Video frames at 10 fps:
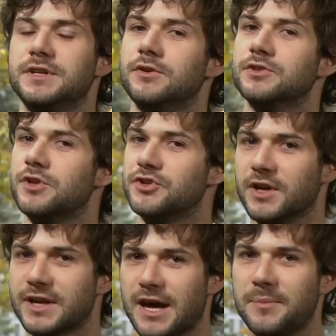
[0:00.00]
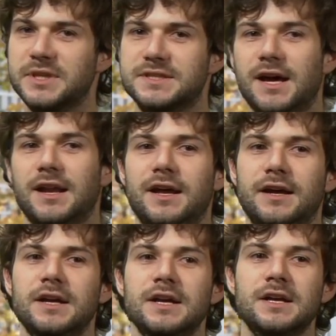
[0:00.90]
or social
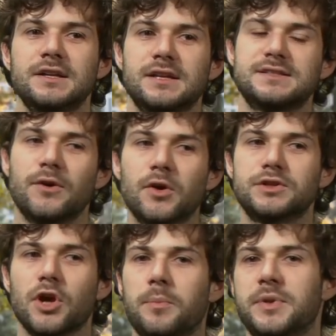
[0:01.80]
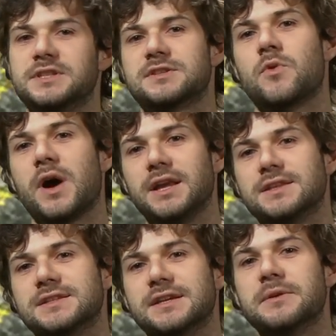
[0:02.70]
capital. That's our topics
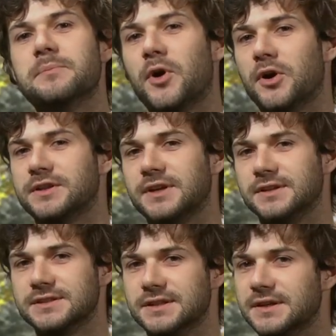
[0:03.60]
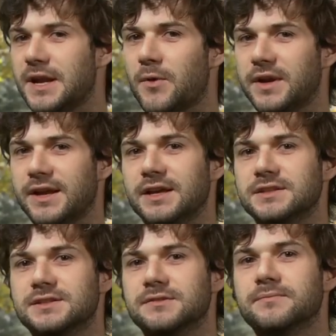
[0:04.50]
quite important
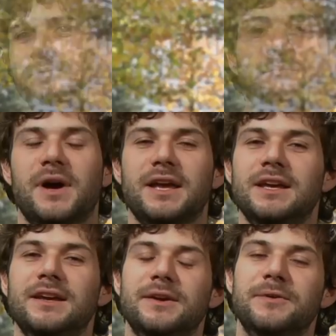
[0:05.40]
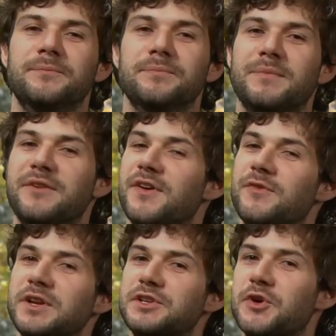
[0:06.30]
nowadays. My
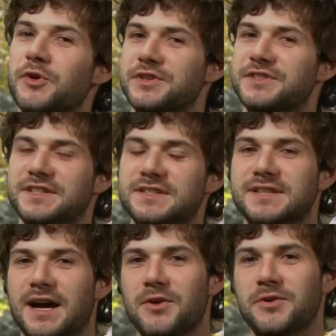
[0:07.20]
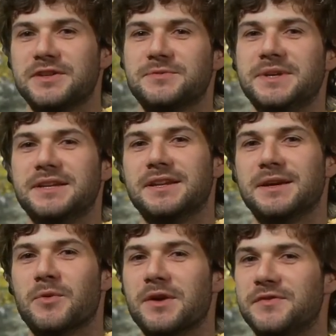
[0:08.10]
favorite course since now has
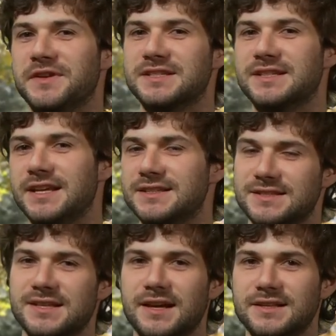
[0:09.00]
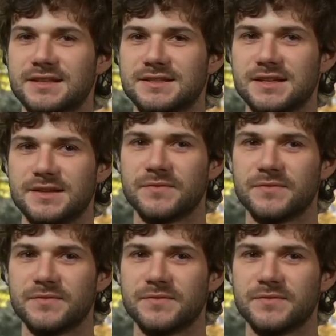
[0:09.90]
been welfare state studies.